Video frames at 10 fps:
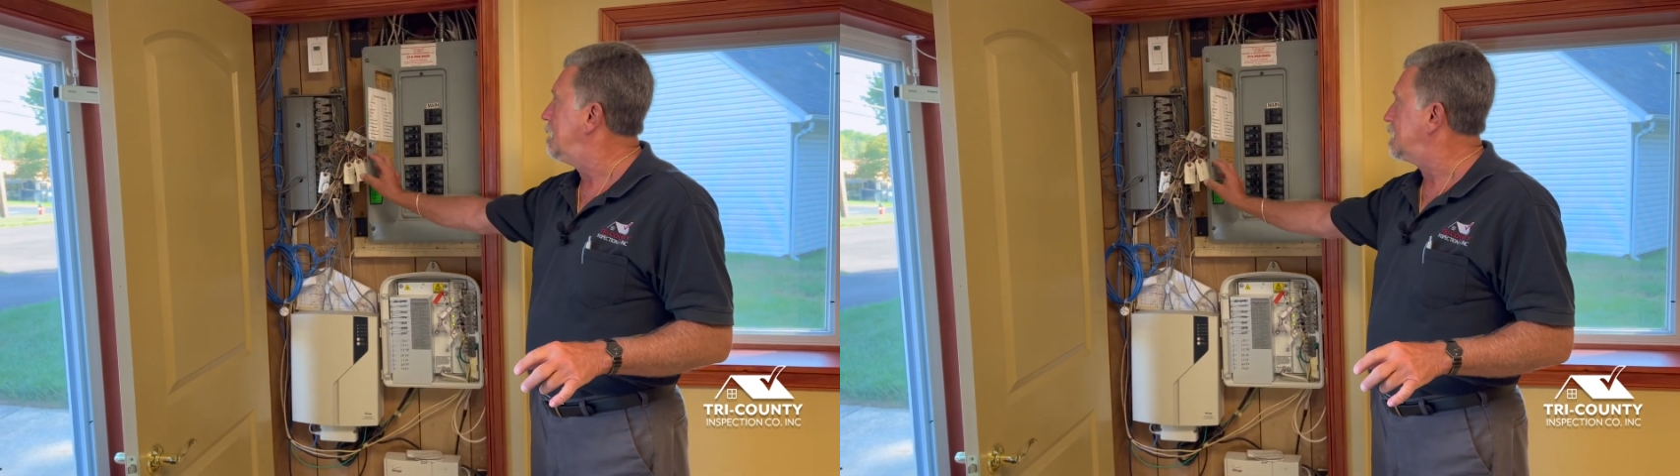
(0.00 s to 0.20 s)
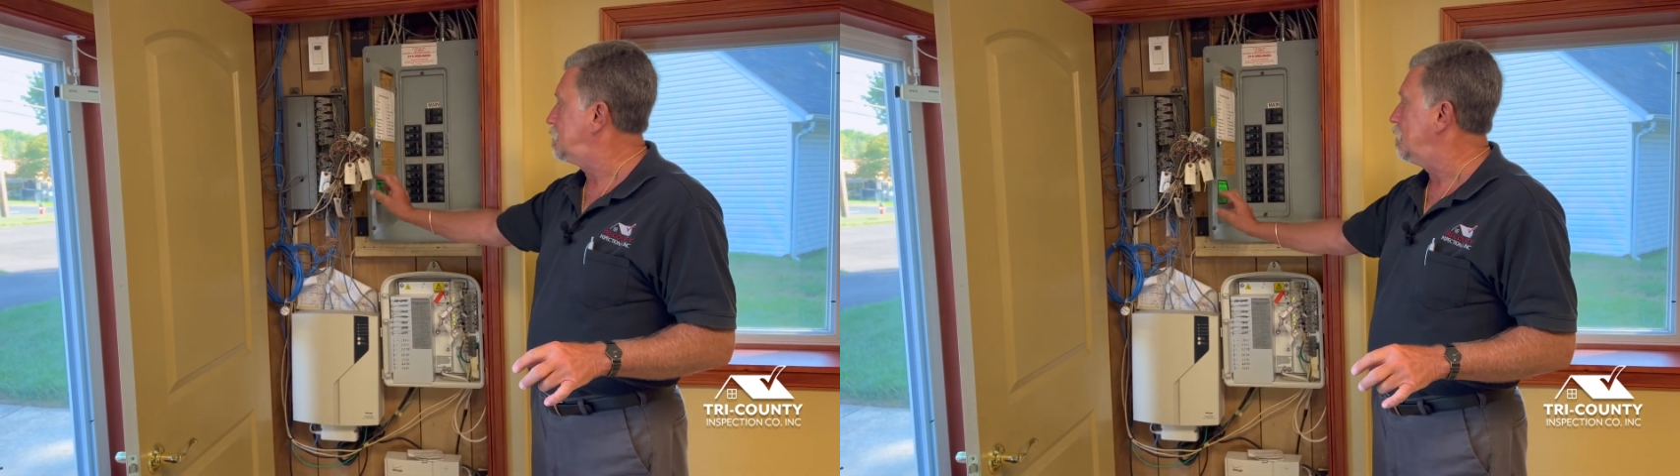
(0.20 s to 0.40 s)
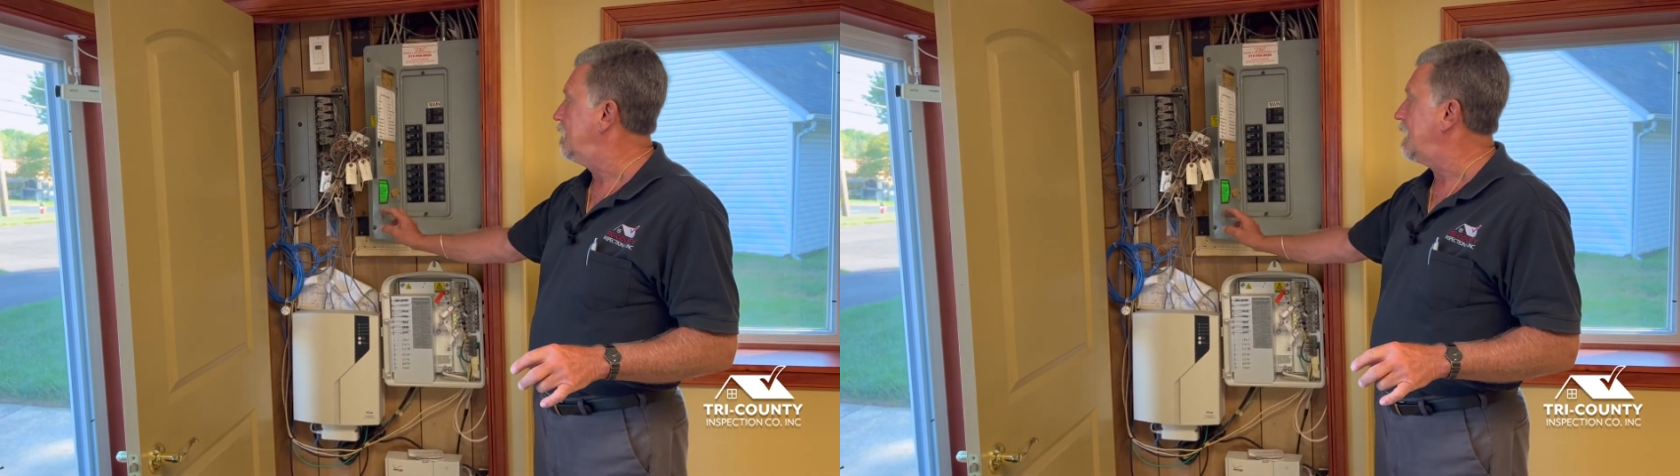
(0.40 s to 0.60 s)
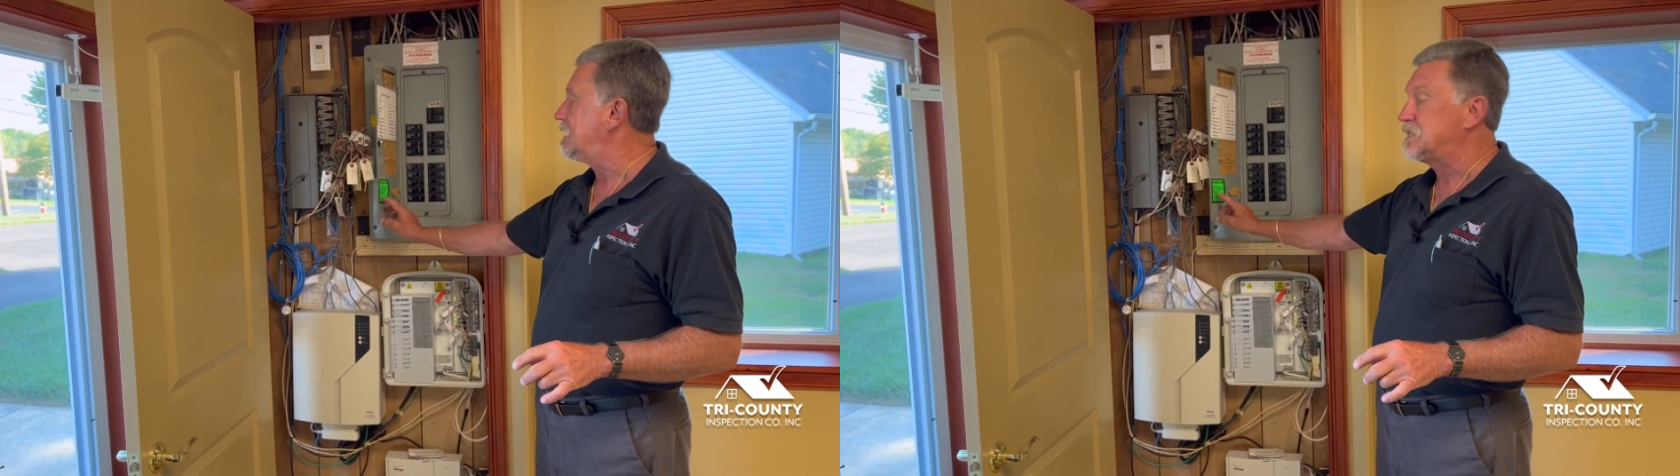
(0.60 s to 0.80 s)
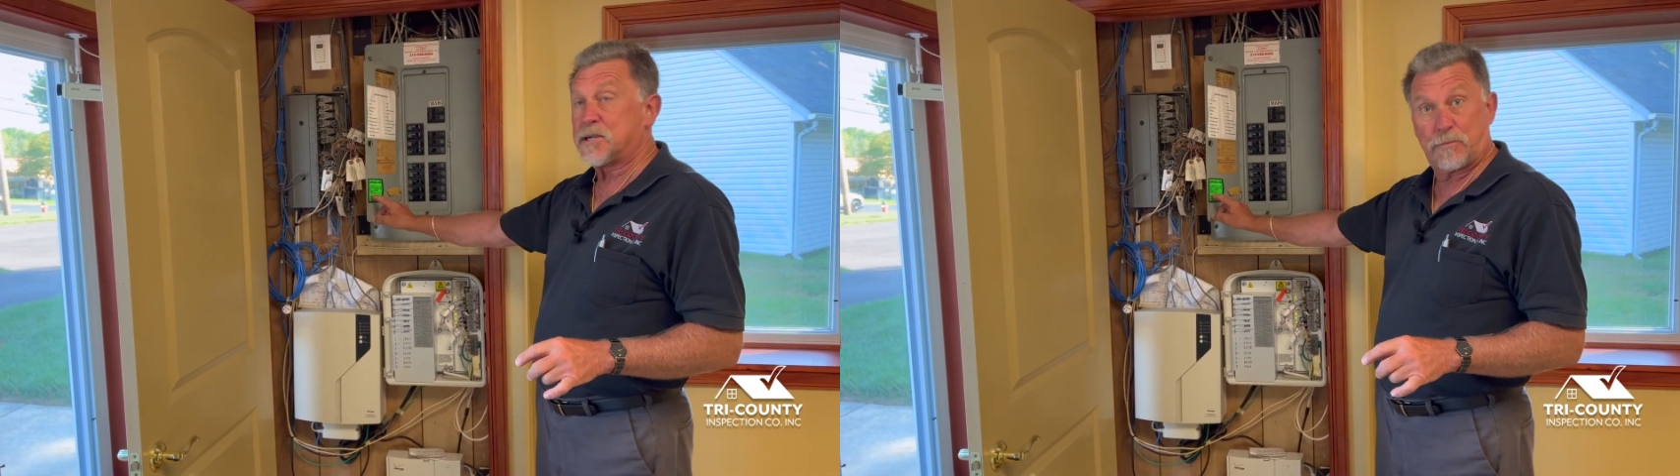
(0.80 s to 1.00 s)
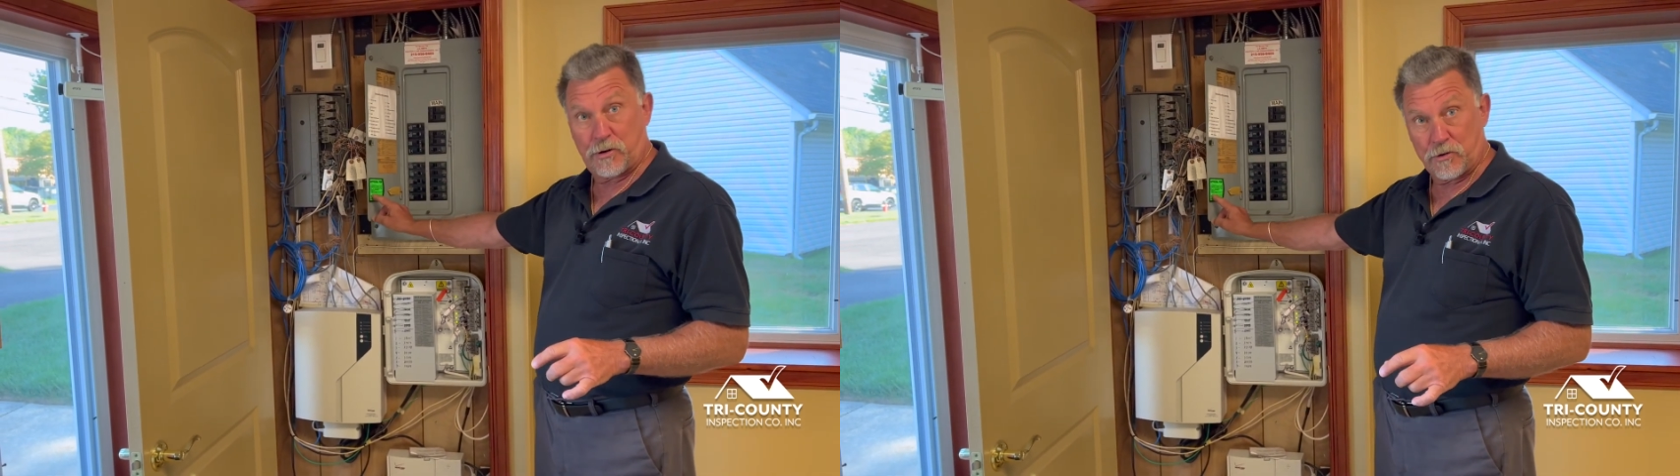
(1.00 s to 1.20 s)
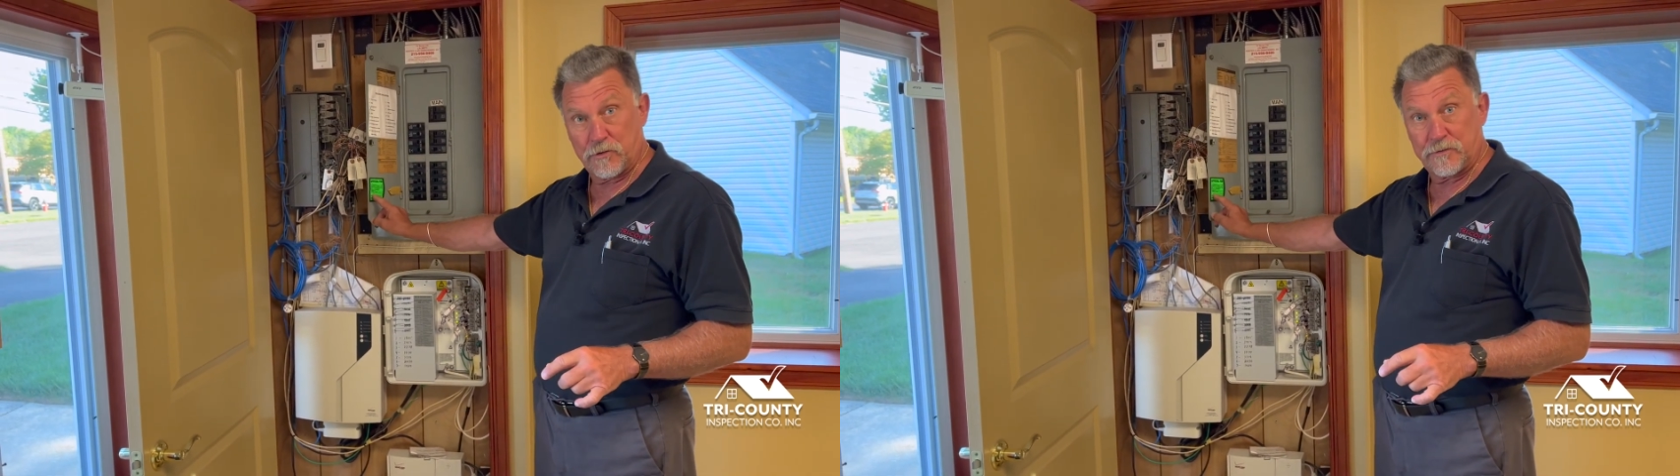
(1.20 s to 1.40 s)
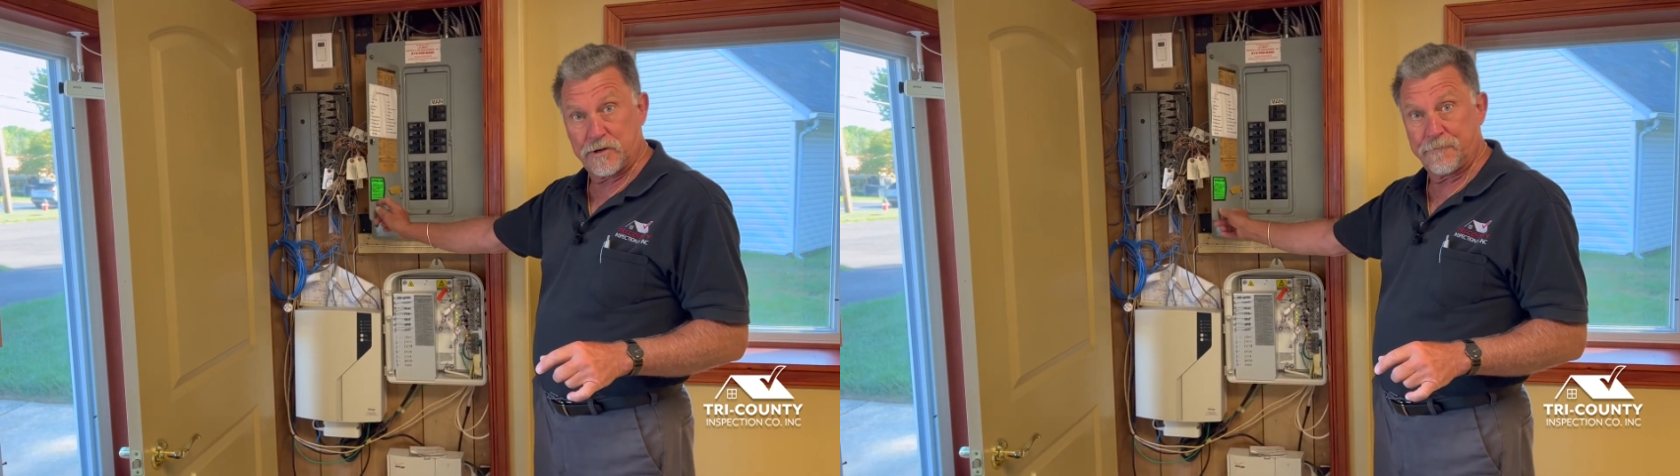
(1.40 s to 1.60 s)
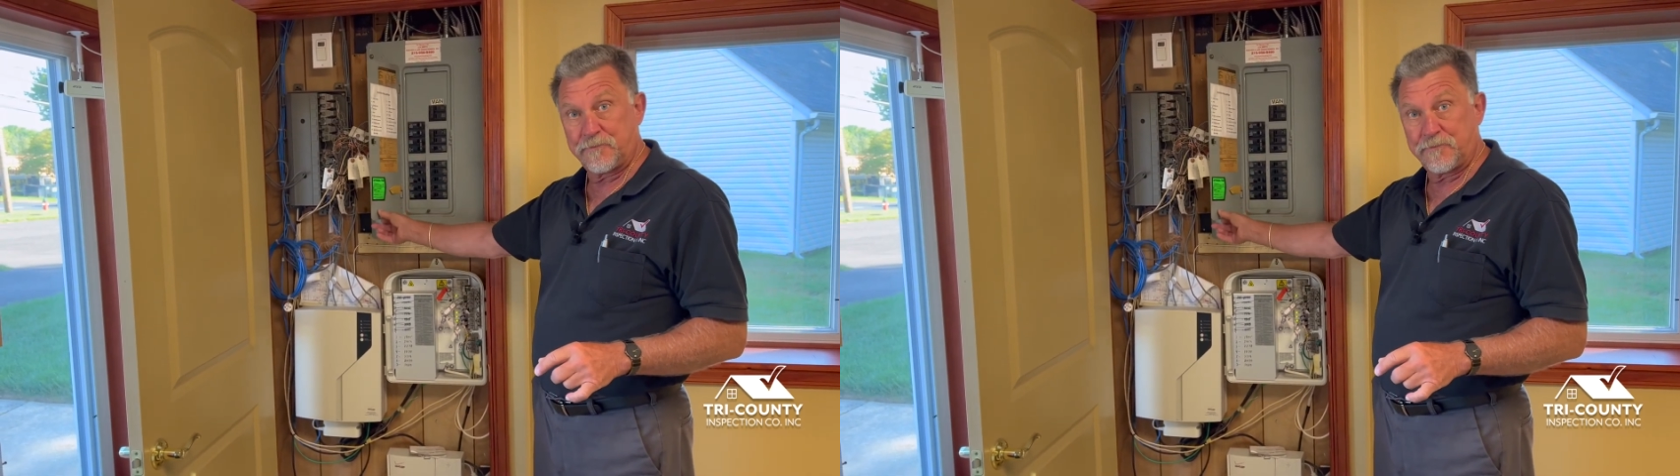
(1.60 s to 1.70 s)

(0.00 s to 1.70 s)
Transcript: make sure that it's approved.